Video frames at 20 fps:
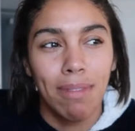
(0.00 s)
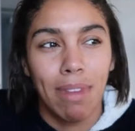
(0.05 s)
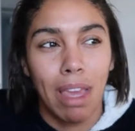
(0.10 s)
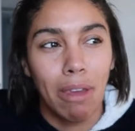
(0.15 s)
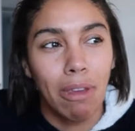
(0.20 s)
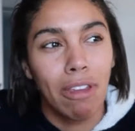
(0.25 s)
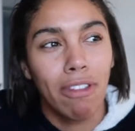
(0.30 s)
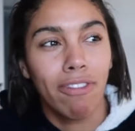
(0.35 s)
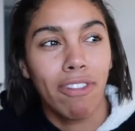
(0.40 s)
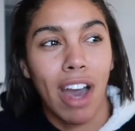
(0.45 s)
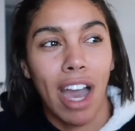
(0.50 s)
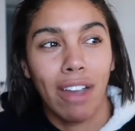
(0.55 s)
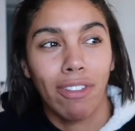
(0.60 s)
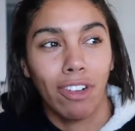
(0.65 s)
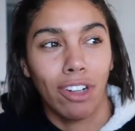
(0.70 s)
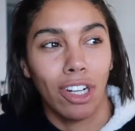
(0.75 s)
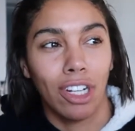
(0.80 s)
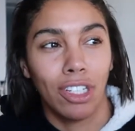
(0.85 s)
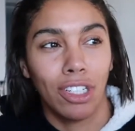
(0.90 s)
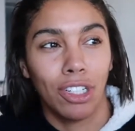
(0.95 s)
maybe
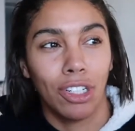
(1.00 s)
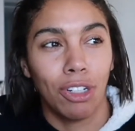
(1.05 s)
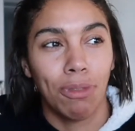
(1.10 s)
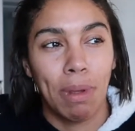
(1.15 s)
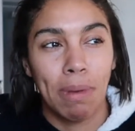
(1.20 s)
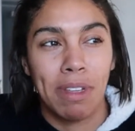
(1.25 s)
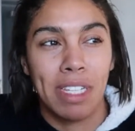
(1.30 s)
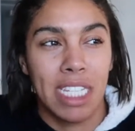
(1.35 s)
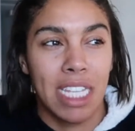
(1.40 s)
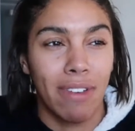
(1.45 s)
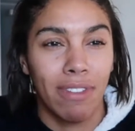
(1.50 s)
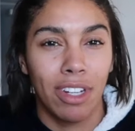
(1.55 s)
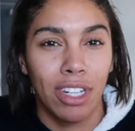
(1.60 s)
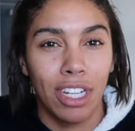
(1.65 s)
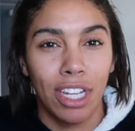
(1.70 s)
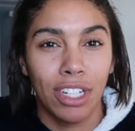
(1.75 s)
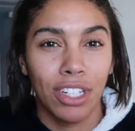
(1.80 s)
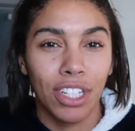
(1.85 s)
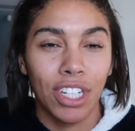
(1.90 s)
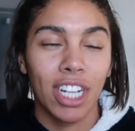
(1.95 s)
5 or under, maybe 7
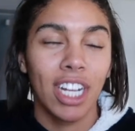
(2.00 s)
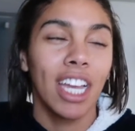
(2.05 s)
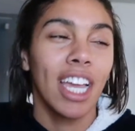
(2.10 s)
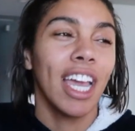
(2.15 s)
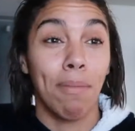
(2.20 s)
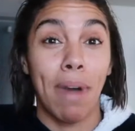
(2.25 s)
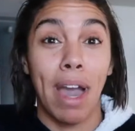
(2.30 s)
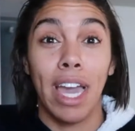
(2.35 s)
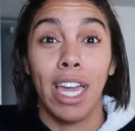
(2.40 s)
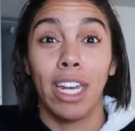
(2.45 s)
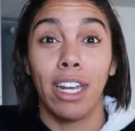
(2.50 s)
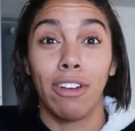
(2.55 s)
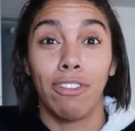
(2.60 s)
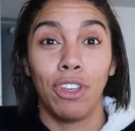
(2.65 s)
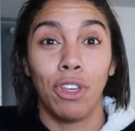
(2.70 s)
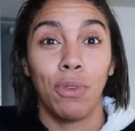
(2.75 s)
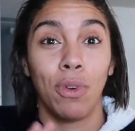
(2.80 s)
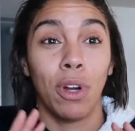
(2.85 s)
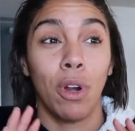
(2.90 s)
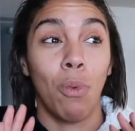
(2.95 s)
and under. My
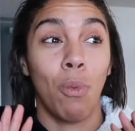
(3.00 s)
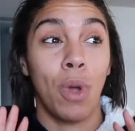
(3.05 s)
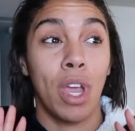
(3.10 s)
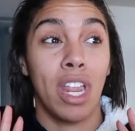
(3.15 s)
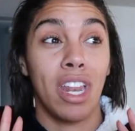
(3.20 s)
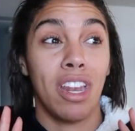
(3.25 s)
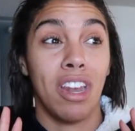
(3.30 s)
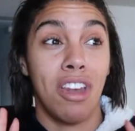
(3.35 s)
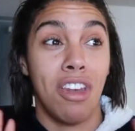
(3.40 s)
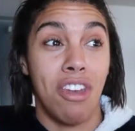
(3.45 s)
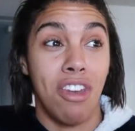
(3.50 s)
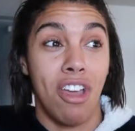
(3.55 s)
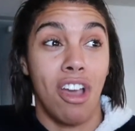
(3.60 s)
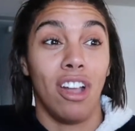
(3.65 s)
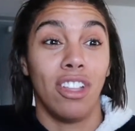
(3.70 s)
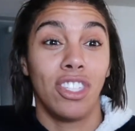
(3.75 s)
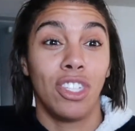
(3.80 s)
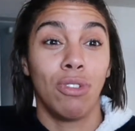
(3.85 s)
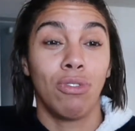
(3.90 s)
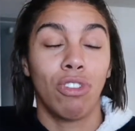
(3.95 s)
interviewer went
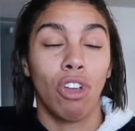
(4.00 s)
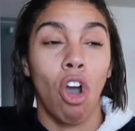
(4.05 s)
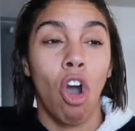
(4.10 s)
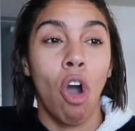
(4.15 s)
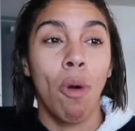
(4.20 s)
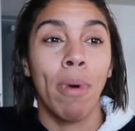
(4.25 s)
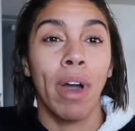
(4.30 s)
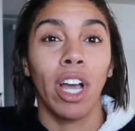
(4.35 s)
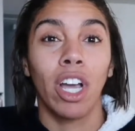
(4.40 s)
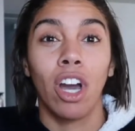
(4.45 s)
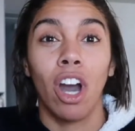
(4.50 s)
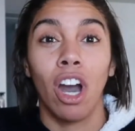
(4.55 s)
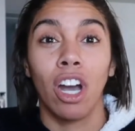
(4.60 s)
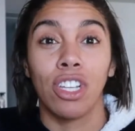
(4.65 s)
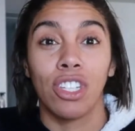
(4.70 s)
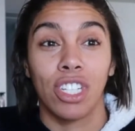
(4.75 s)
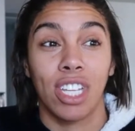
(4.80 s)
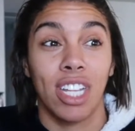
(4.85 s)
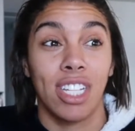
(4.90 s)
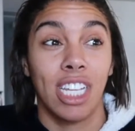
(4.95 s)
nuts. He was like, oh my
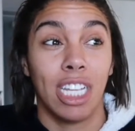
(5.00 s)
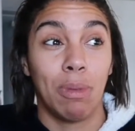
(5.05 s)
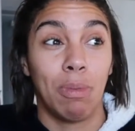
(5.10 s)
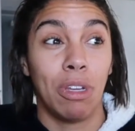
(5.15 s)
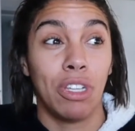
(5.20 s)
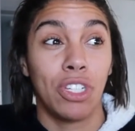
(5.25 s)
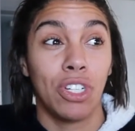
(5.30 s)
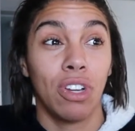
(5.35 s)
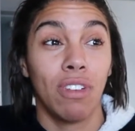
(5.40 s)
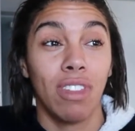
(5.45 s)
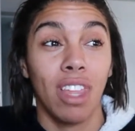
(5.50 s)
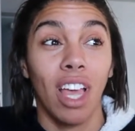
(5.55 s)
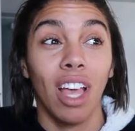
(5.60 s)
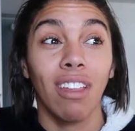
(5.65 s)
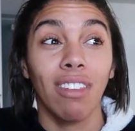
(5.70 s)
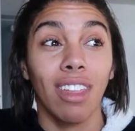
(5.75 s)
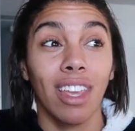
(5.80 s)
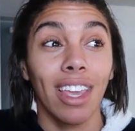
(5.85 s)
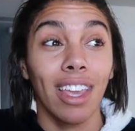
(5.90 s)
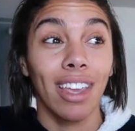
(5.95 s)
gosh, can I take a picture of that? I
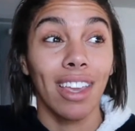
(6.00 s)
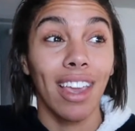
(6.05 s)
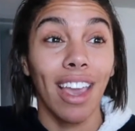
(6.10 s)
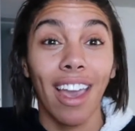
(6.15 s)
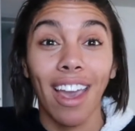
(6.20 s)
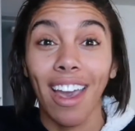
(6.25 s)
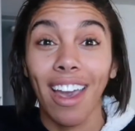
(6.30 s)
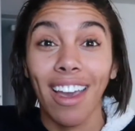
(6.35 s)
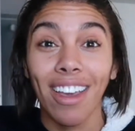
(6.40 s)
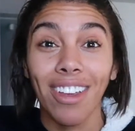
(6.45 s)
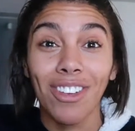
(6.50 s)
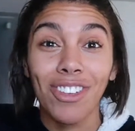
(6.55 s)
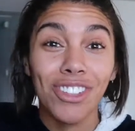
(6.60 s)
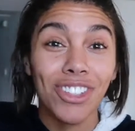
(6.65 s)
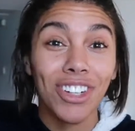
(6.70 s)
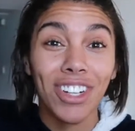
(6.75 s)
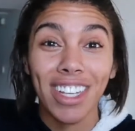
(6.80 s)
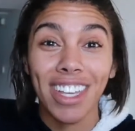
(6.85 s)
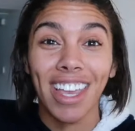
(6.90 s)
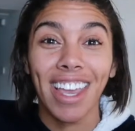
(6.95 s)
was like, yeah, you
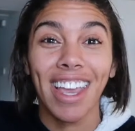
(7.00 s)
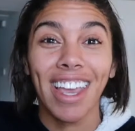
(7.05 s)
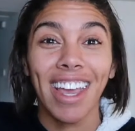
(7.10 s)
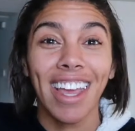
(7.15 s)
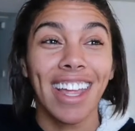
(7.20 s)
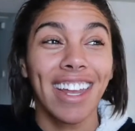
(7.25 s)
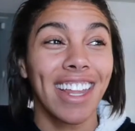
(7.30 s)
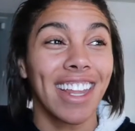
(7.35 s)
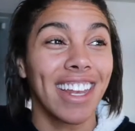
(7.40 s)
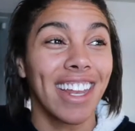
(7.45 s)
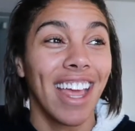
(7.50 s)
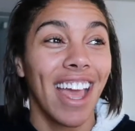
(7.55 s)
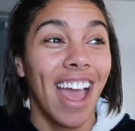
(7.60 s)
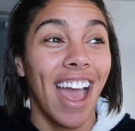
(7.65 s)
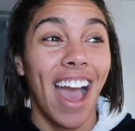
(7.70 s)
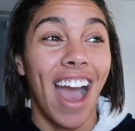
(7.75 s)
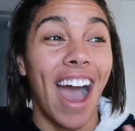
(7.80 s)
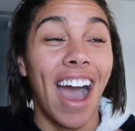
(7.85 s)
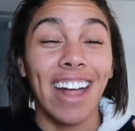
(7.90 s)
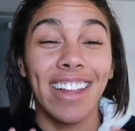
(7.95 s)
sure can. And
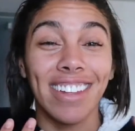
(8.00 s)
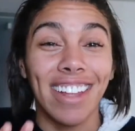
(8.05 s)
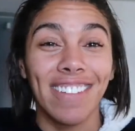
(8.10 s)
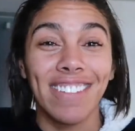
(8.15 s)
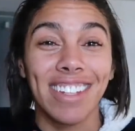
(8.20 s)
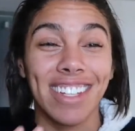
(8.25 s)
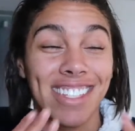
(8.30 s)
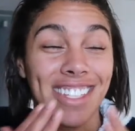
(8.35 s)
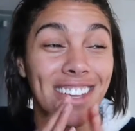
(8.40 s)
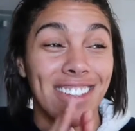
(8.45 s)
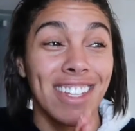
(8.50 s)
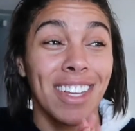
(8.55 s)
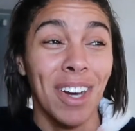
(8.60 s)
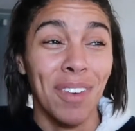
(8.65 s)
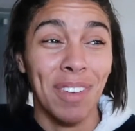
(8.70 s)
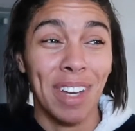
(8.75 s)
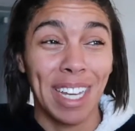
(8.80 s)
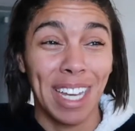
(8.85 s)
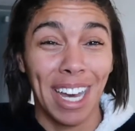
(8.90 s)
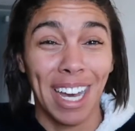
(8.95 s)
I loved it because I was like,
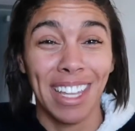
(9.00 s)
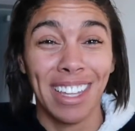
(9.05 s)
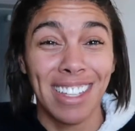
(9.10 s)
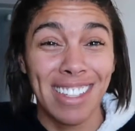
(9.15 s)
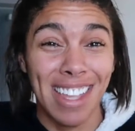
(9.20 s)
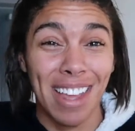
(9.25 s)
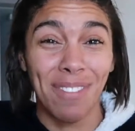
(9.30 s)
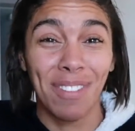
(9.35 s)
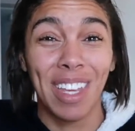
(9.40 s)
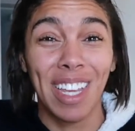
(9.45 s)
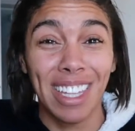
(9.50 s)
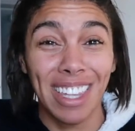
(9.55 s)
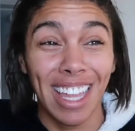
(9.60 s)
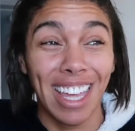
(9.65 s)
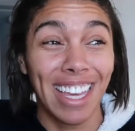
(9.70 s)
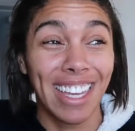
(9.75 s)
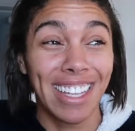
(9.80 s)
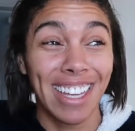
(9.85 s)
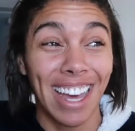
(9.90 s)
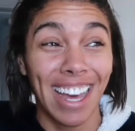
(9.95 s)
oh my God, does that mean
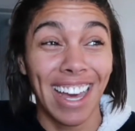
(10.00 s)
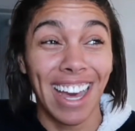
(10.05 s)
like